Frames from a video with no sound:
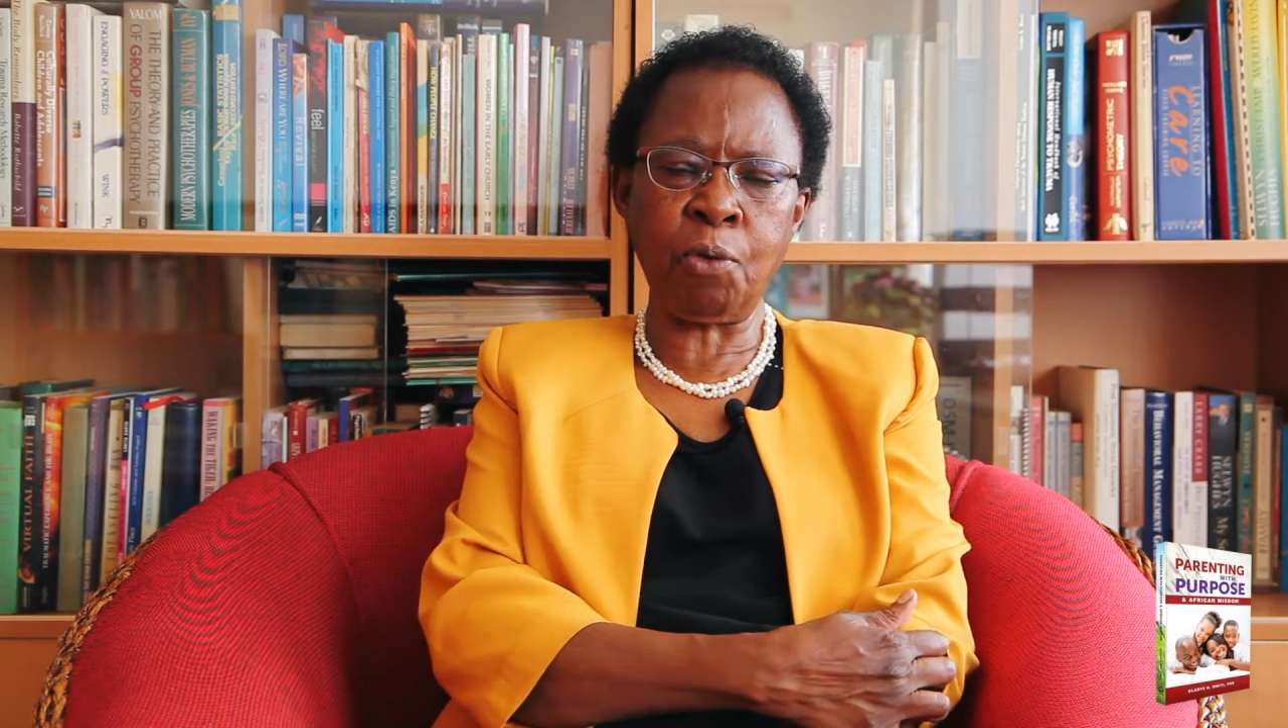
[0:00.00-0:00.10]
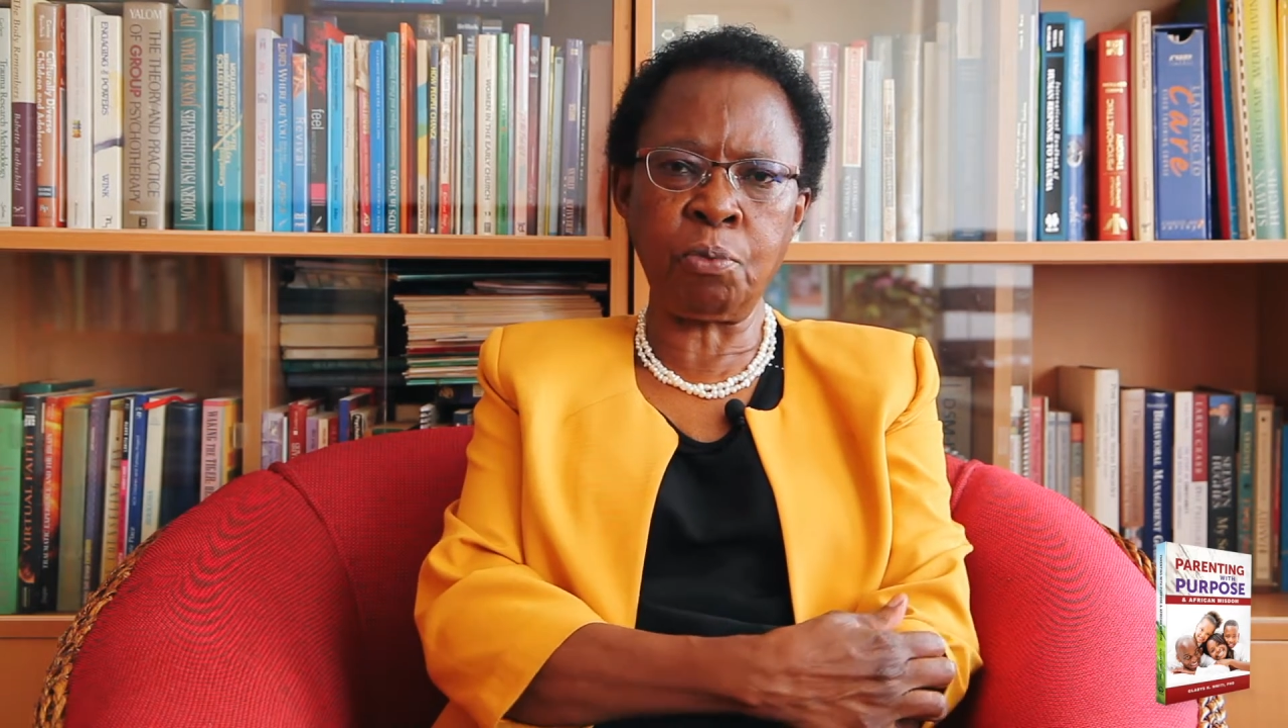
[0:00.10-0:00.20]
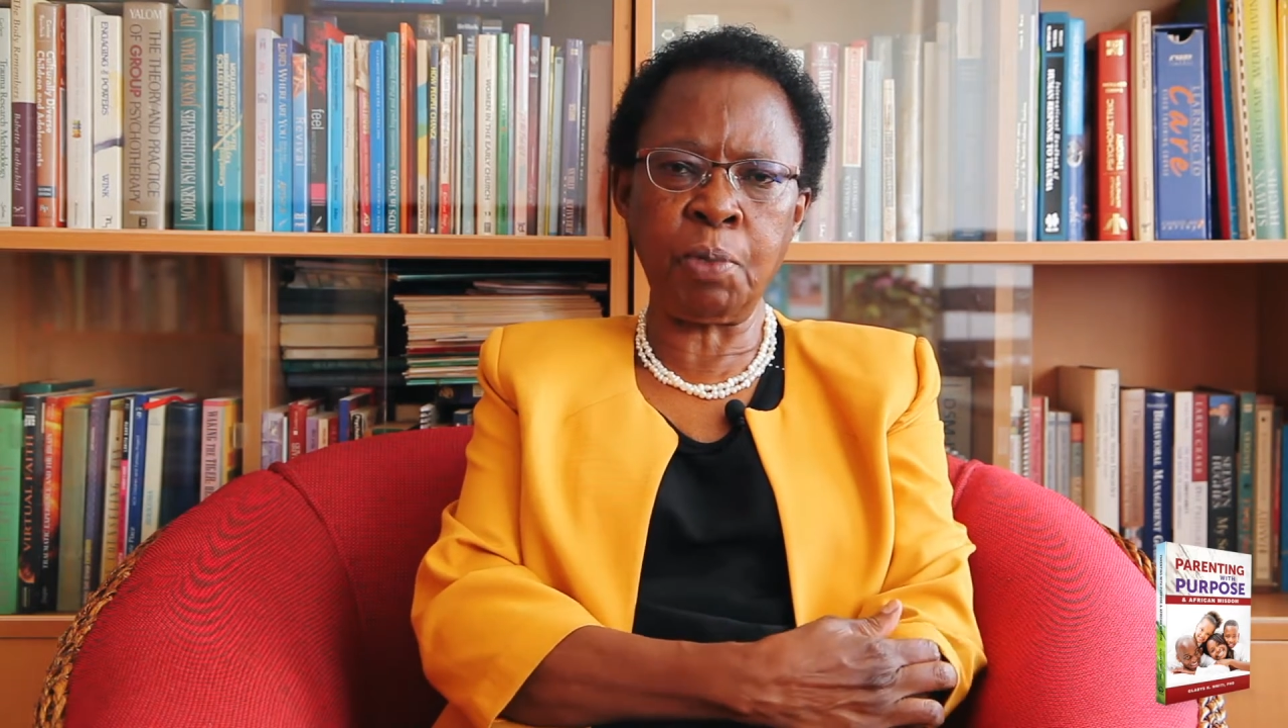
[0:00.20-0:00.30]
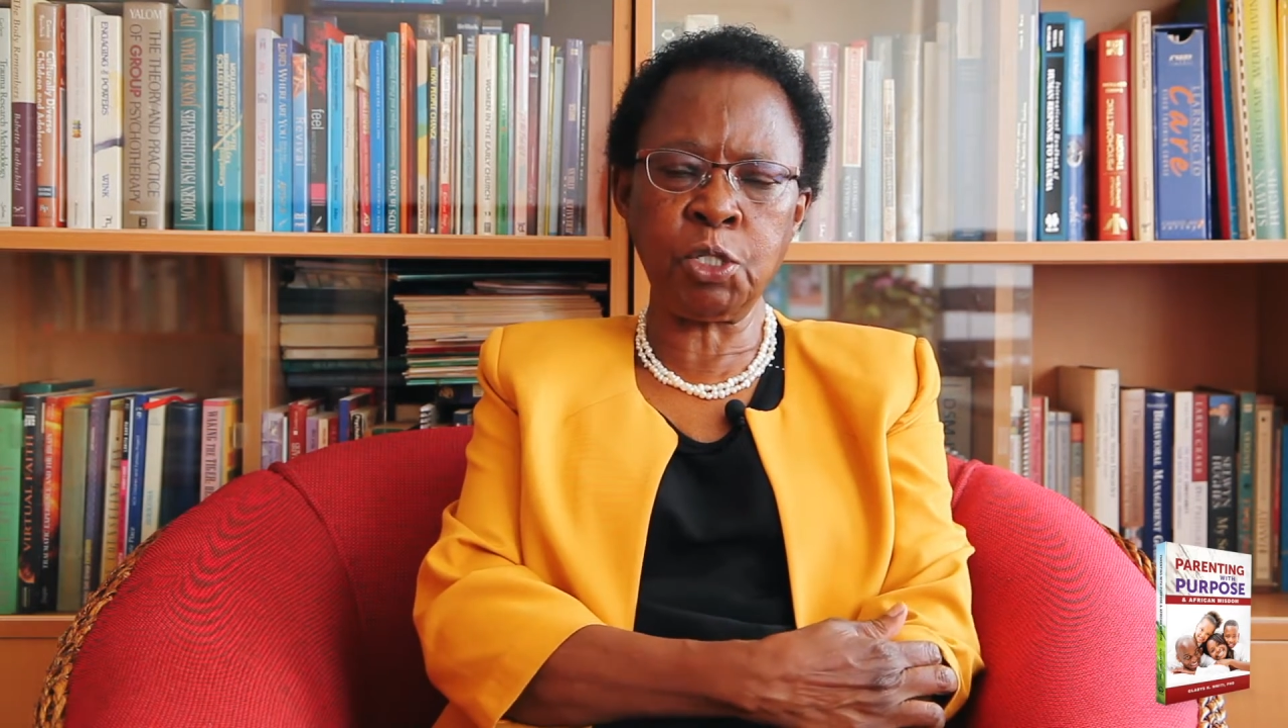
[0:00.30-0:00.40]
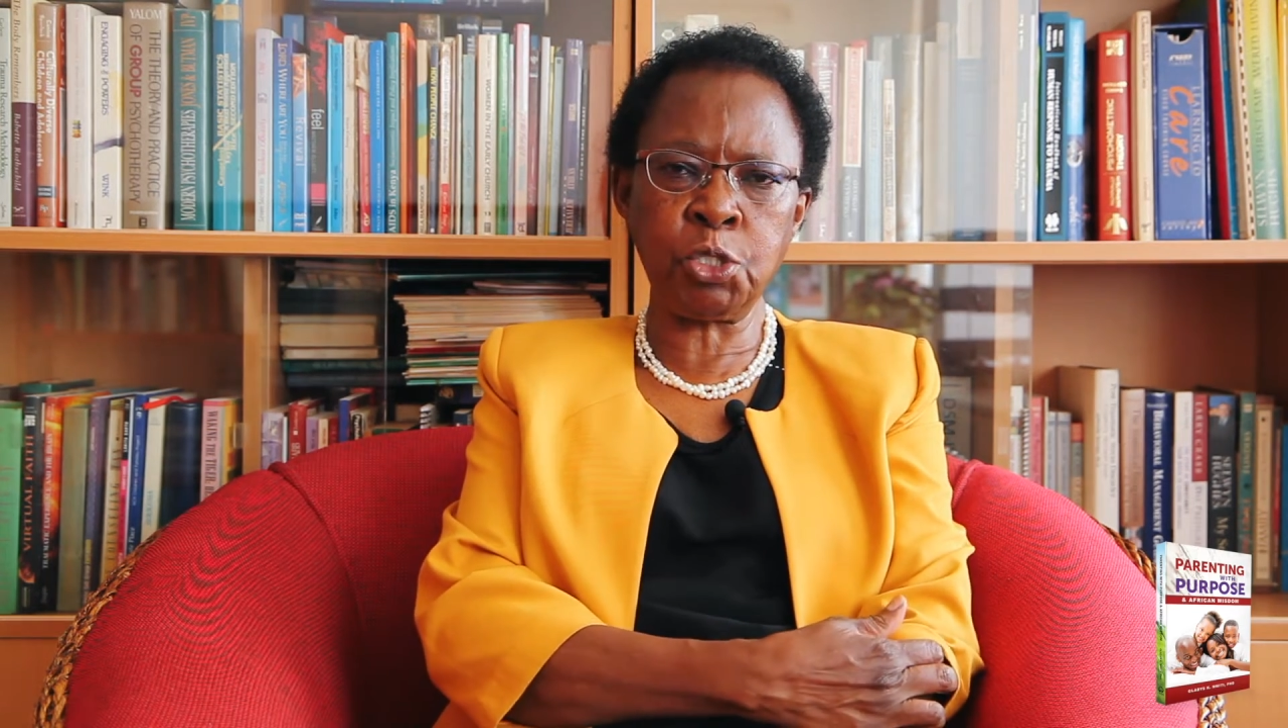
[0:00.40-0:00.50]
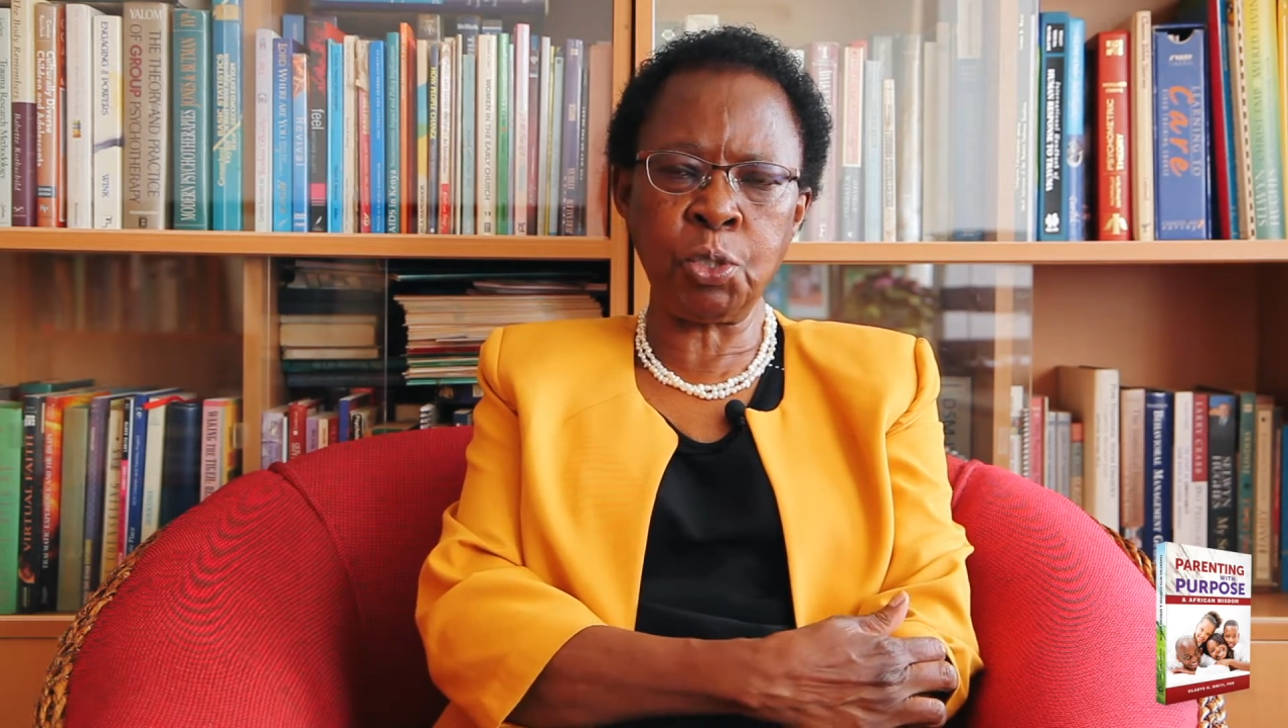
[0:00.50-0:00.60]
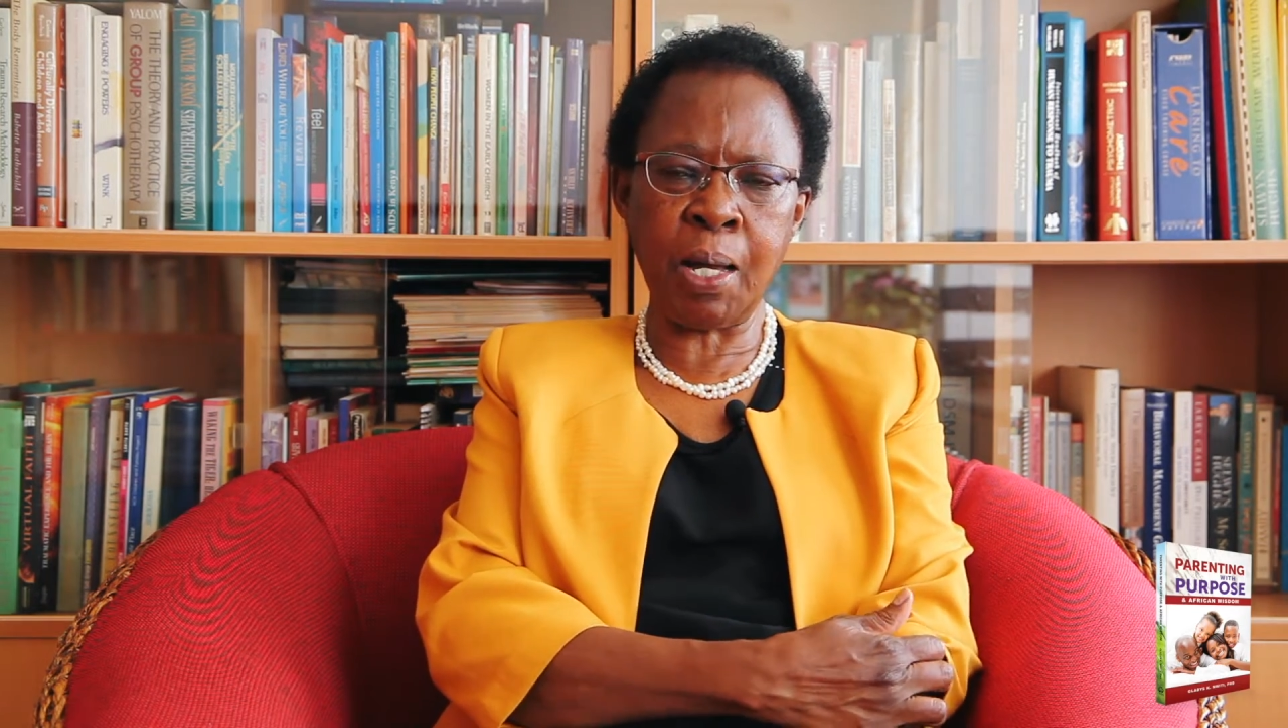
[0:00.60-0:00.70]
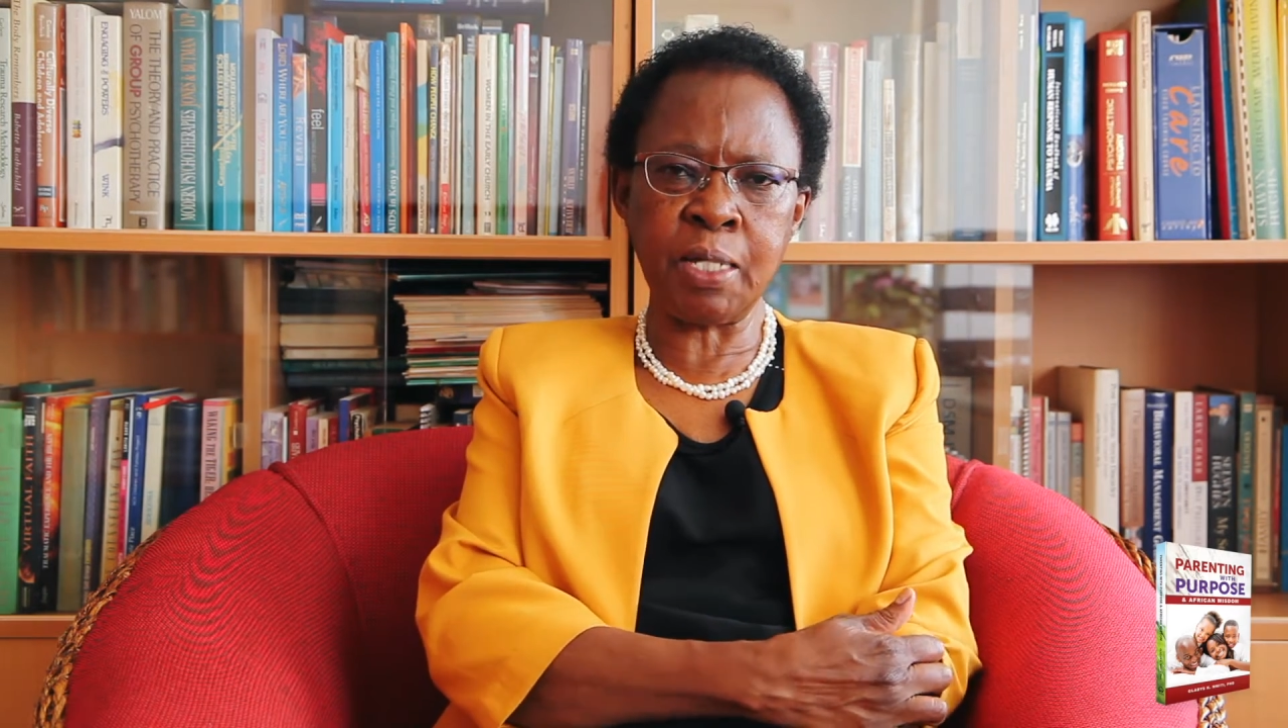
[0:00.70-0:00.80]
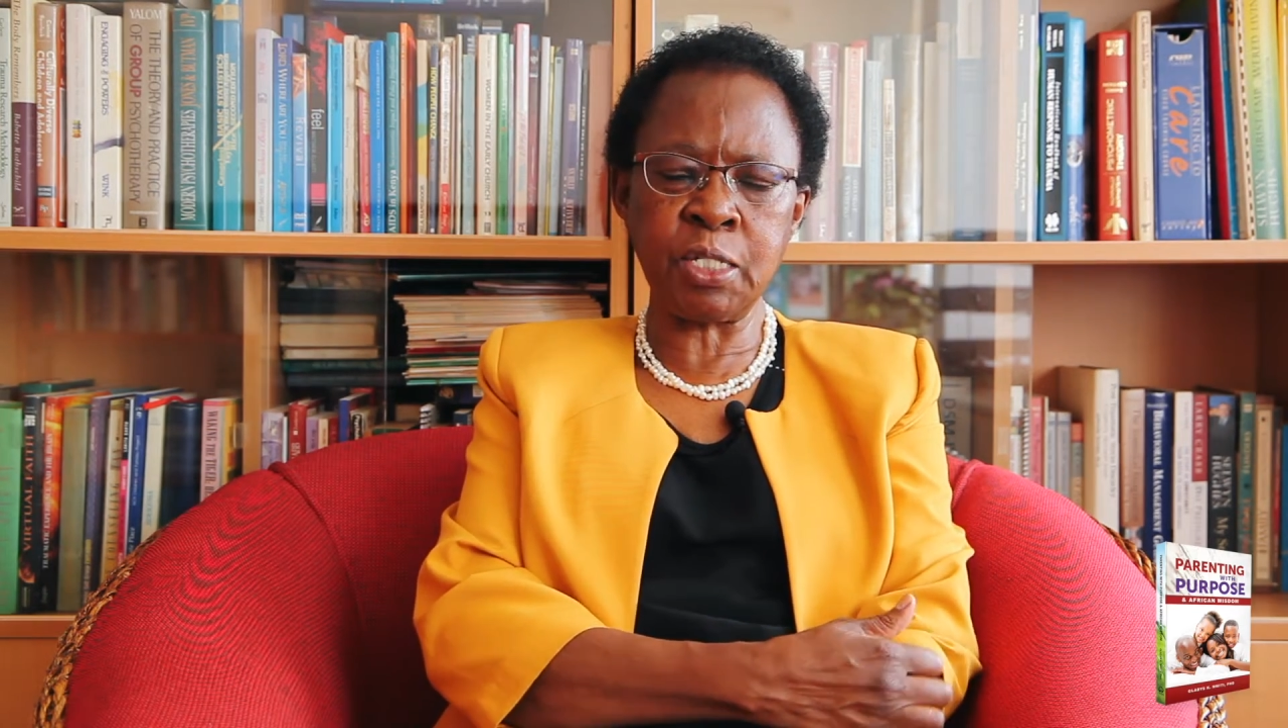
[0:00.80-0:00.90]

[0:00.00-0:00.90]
would make sure